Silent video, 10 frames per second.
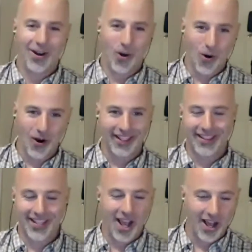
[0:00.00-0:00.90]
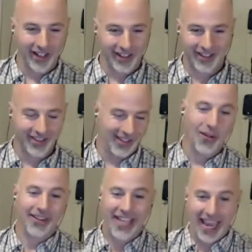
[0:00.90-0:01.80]
Or the tongue, or
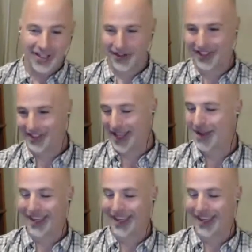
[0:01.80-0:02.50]
the taser in the stomach,